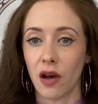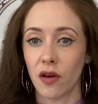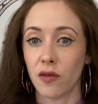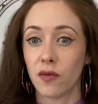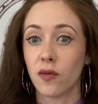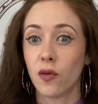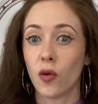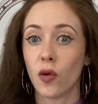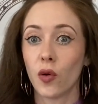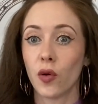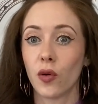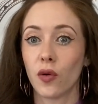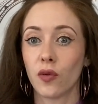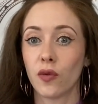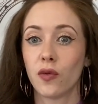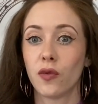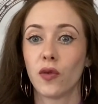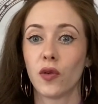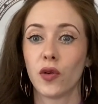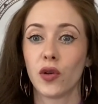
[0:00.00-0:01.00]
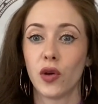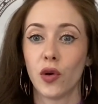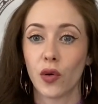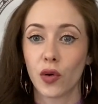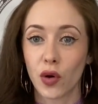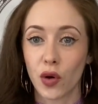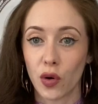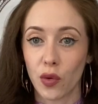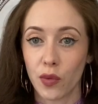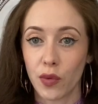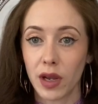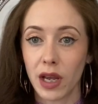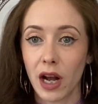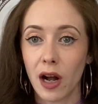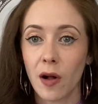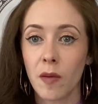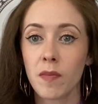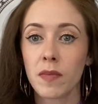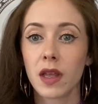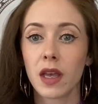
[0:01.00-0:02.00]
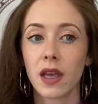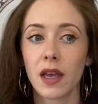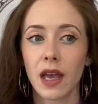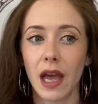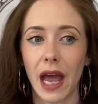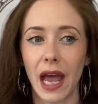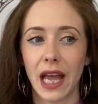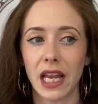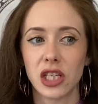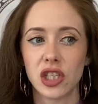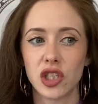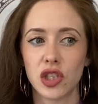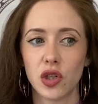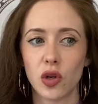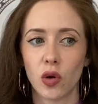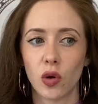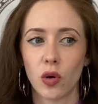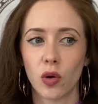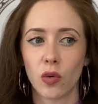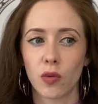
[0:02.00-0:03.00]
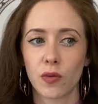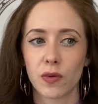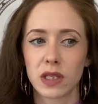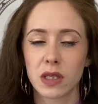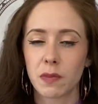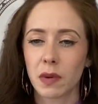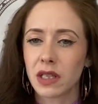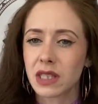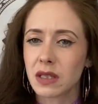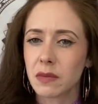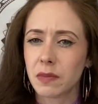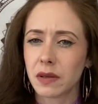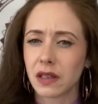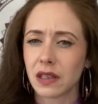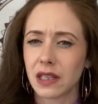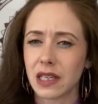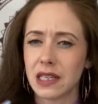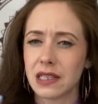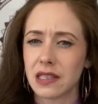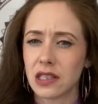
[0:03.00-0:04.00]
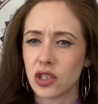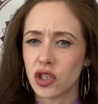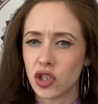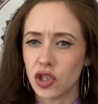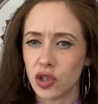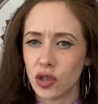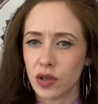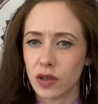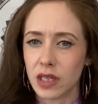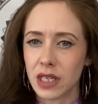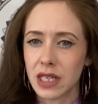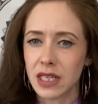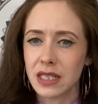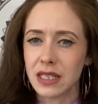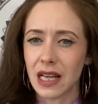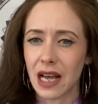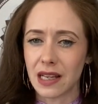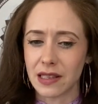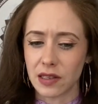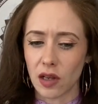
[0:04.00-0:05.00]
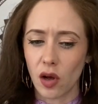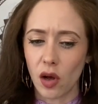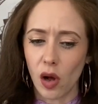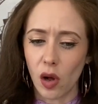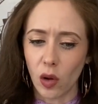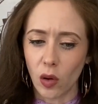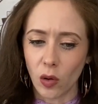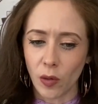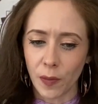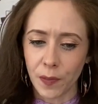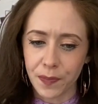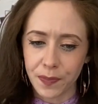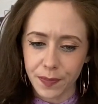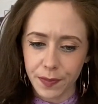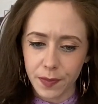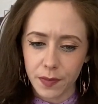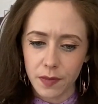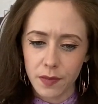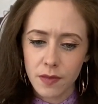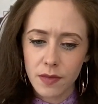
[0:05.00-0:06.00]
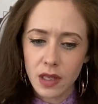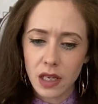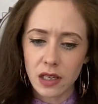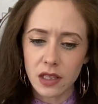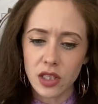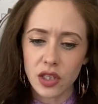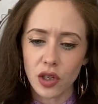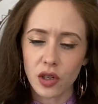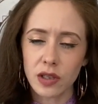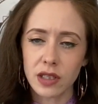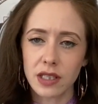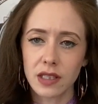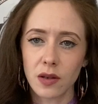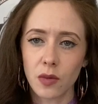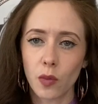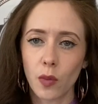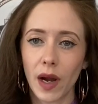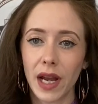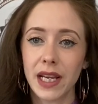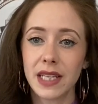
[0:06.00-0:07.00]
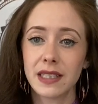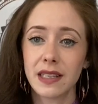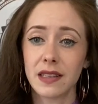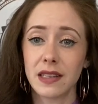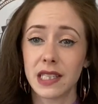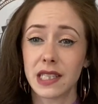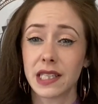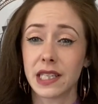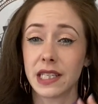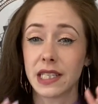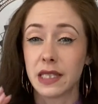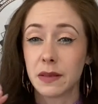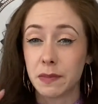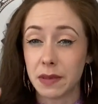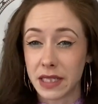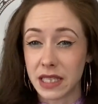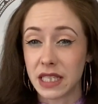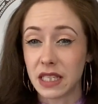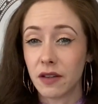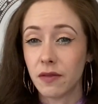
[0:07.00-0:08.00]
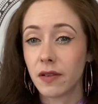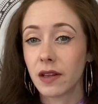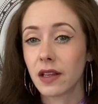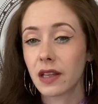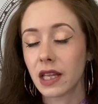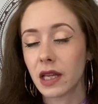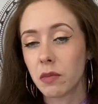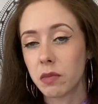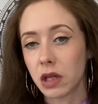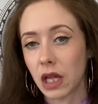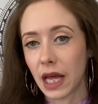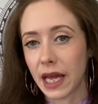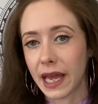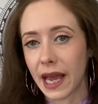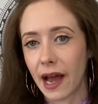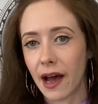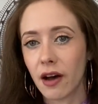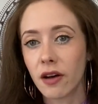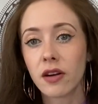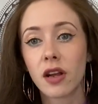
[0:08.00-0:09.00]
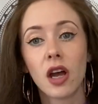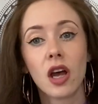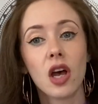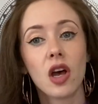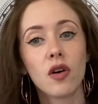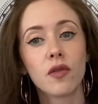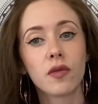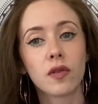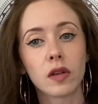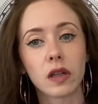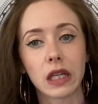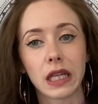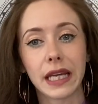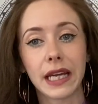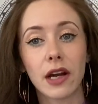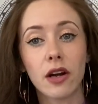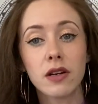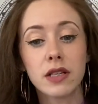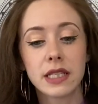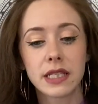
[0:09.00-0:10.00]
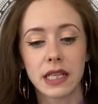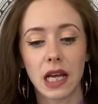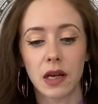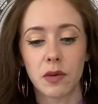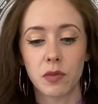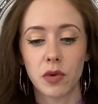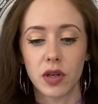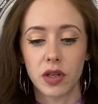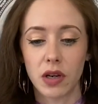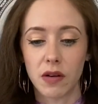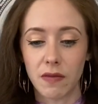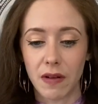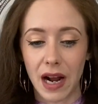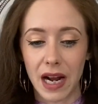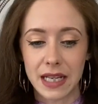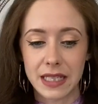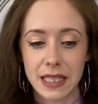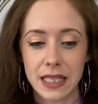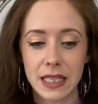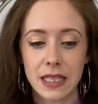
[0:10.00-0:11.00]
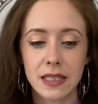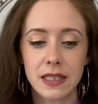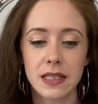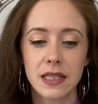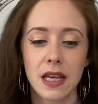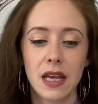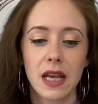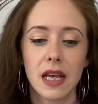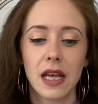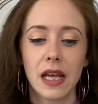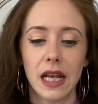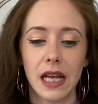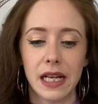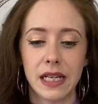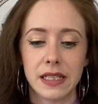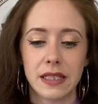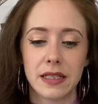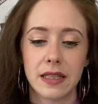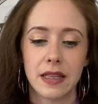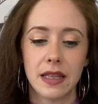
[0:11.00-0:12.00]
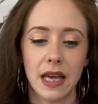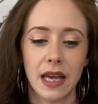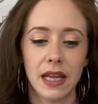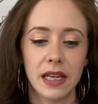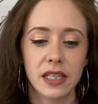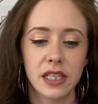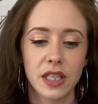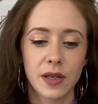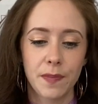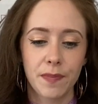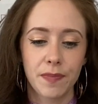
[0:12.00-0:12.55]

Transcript: for your career and your responsibilities and duties as a whole. So some ways that this can specifically play out for Leo, Sun, Moon, and Risings is that